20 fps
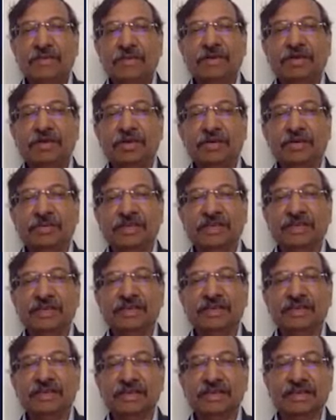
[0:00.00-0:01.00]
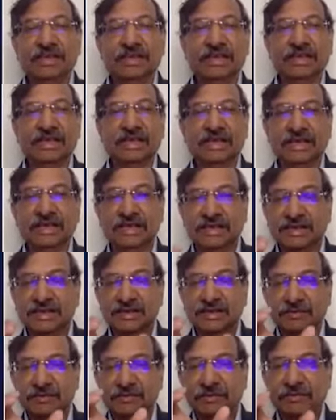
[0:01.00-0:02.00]
we may not be
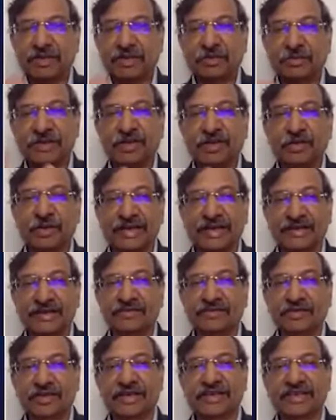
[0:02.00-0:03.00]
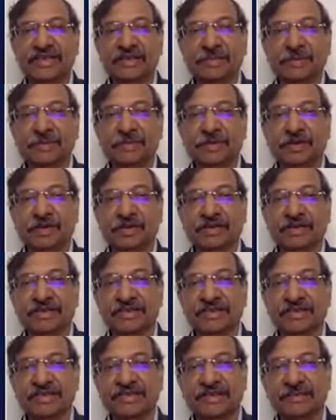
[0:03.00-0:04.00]
required for 100 people
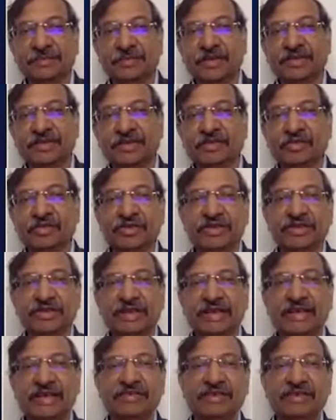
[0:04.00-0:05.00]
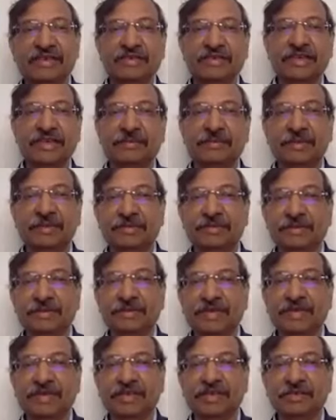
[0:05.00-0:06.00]
organization. Same process which is relevant for 10
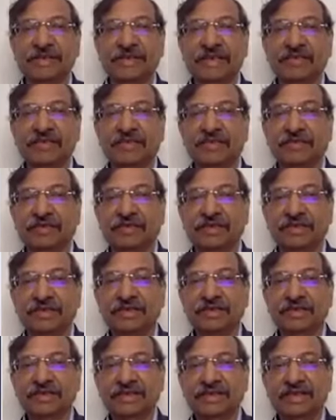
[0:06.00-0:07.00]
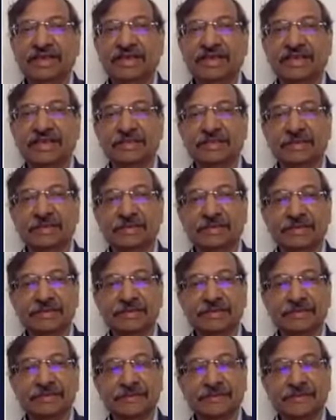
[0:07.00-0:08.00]
people may not be relevant for the 100 people,
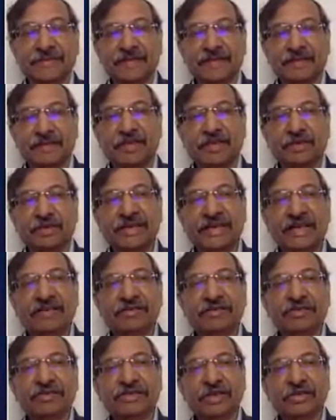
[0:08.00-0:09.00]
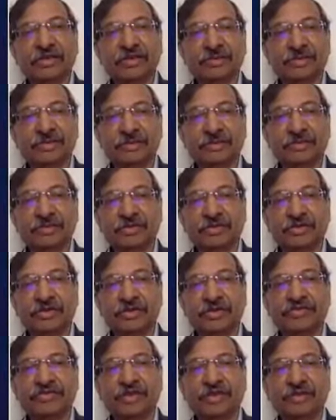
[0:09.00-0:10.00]
may not be relevant to 1,000 people.
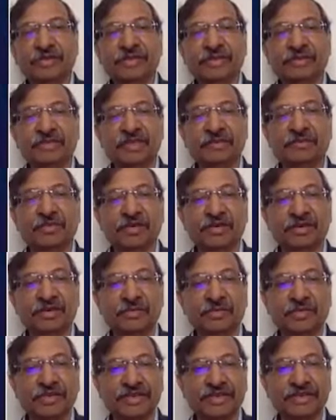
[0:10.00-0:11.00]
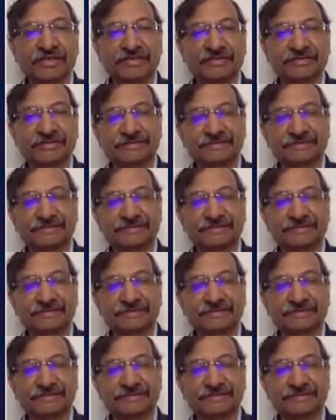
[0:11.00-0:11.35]
Shift out becomes an important point.